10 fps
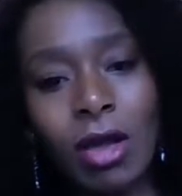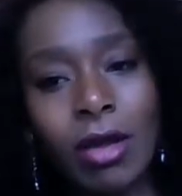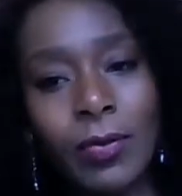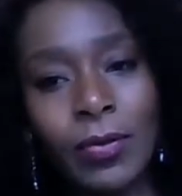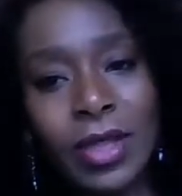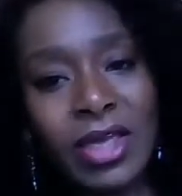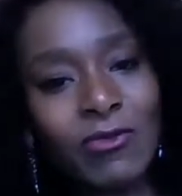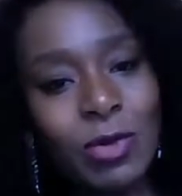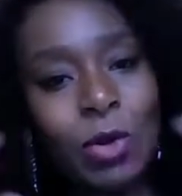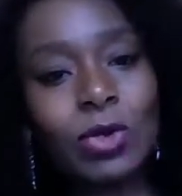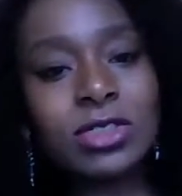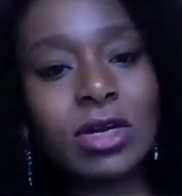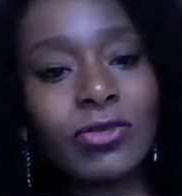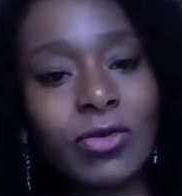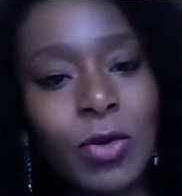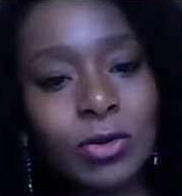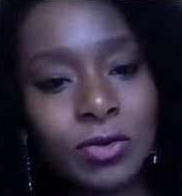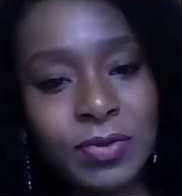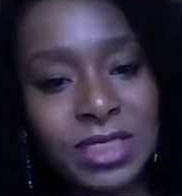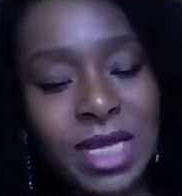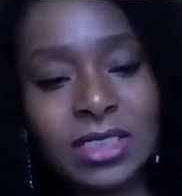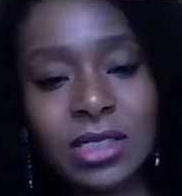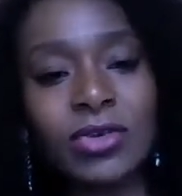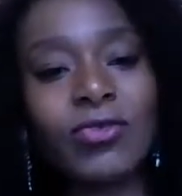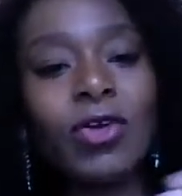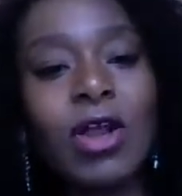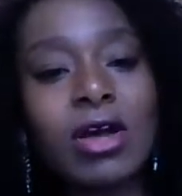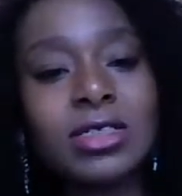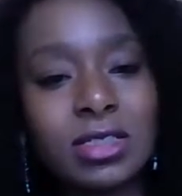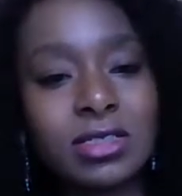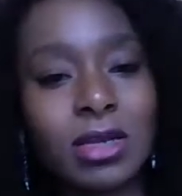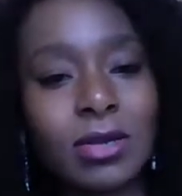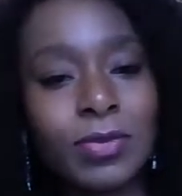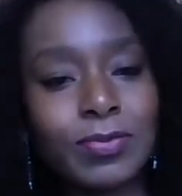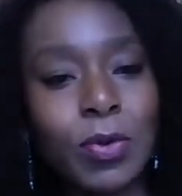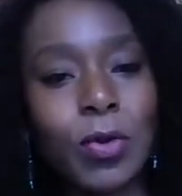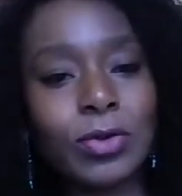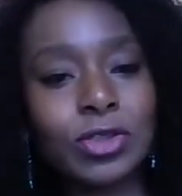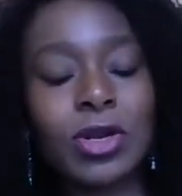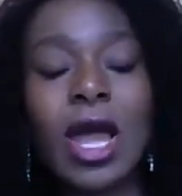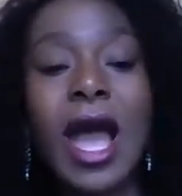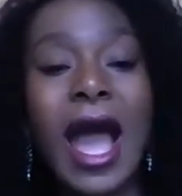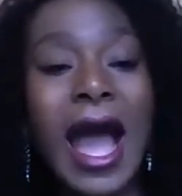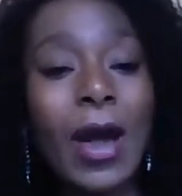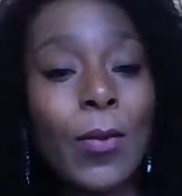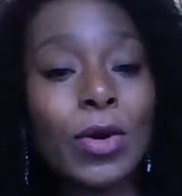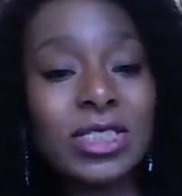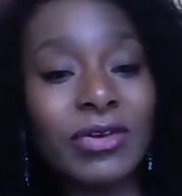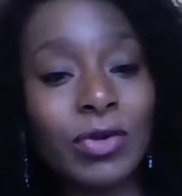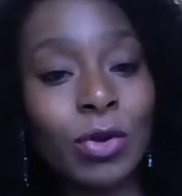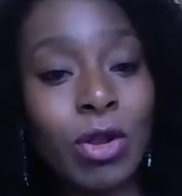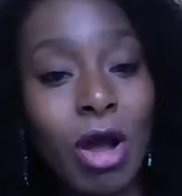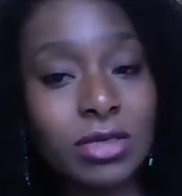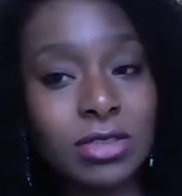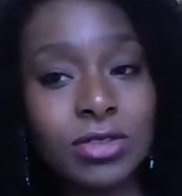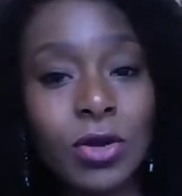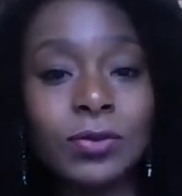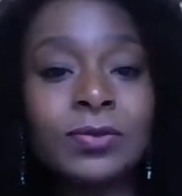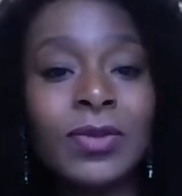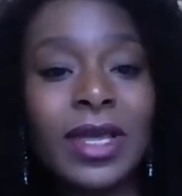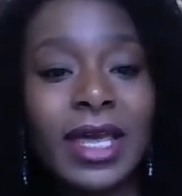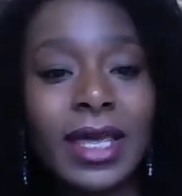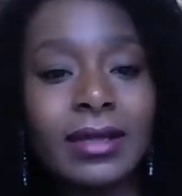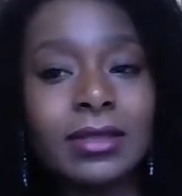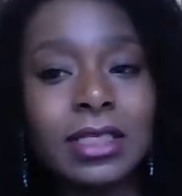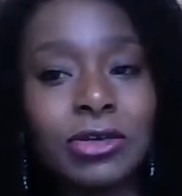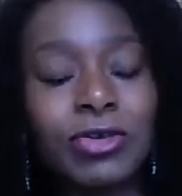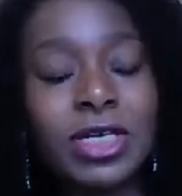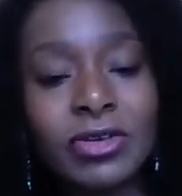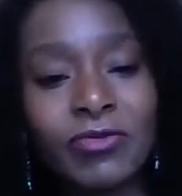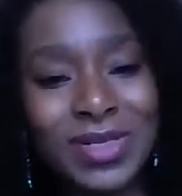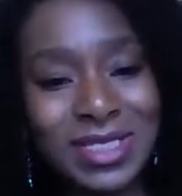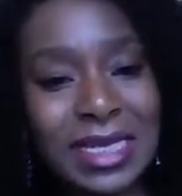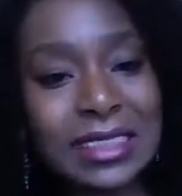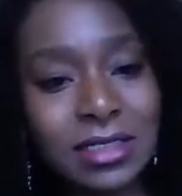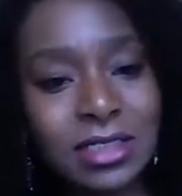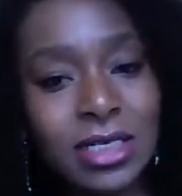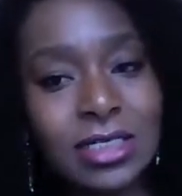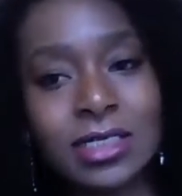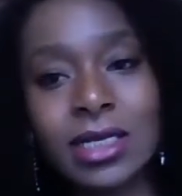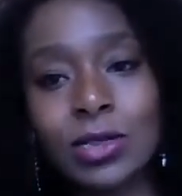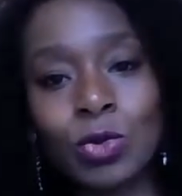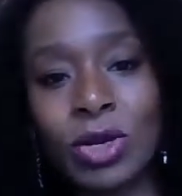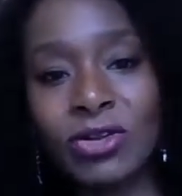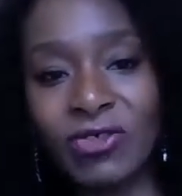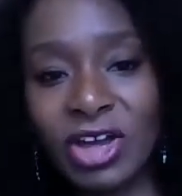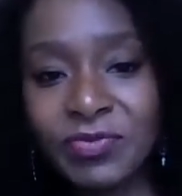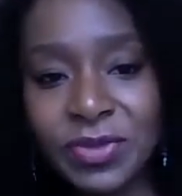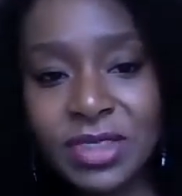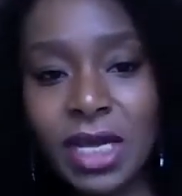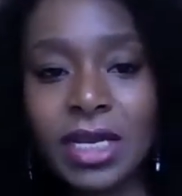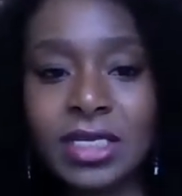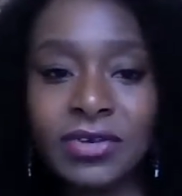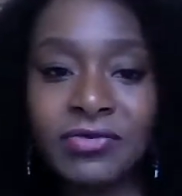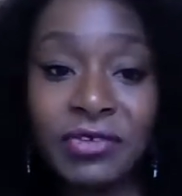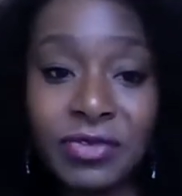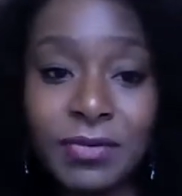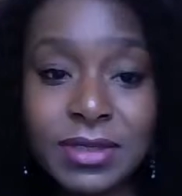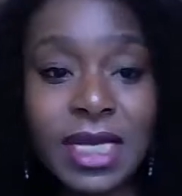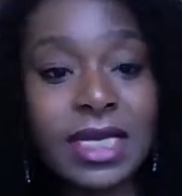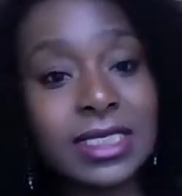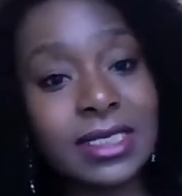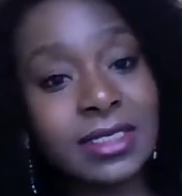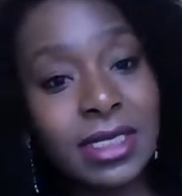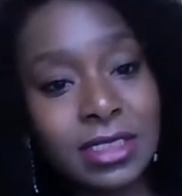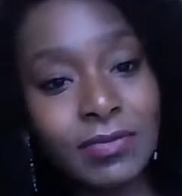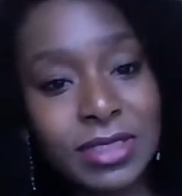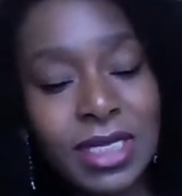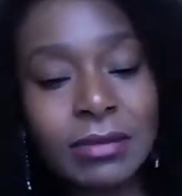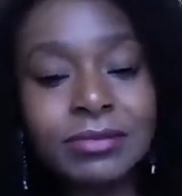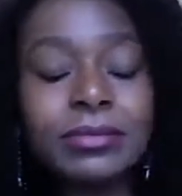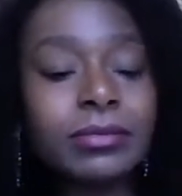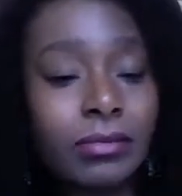if we all started from 100% and you've lost a certain proportion, how much have you lost? So in degrees of percentages, is it 25%? Is it 50%? Is it 60%?